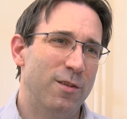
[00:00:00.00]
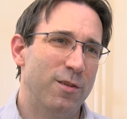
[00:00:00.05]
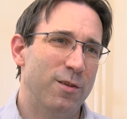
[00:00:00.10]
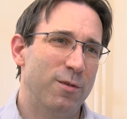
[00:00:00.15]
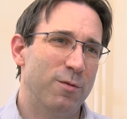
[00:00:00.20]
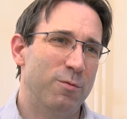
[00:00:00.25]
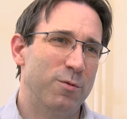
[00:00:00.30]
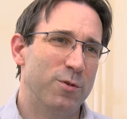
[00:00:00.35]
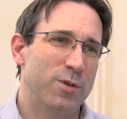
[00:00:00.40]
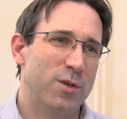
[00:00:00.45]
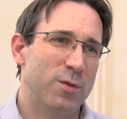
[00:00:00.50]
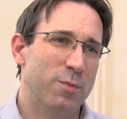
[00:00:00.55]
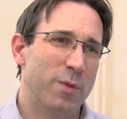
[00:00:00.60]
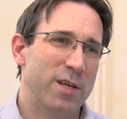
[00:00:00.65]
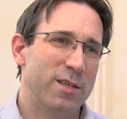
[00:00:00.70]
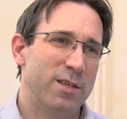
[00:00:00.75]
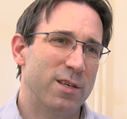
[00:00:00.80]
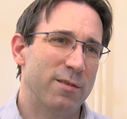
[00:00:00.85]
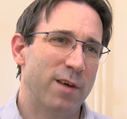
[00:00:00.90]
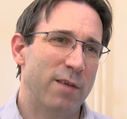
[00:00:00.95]
that were
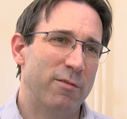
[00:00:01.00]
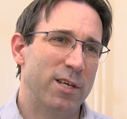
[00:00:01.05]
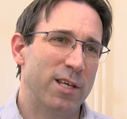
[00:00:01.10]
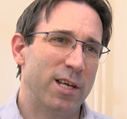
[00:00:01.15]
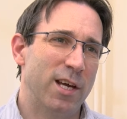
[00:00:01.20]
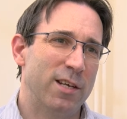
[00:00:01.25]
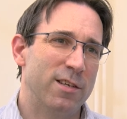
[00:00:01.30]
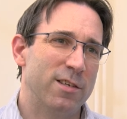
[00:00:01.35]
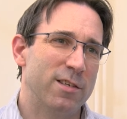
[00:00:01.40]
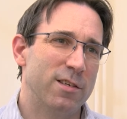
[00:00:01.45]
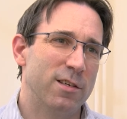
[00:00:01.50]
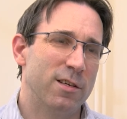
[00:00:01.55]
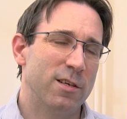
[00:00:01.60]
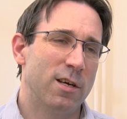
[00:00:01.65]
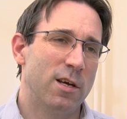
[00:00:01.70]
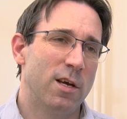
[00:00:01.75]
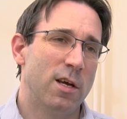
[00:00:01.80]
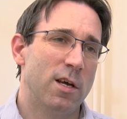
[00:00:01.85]
suspected of having cancer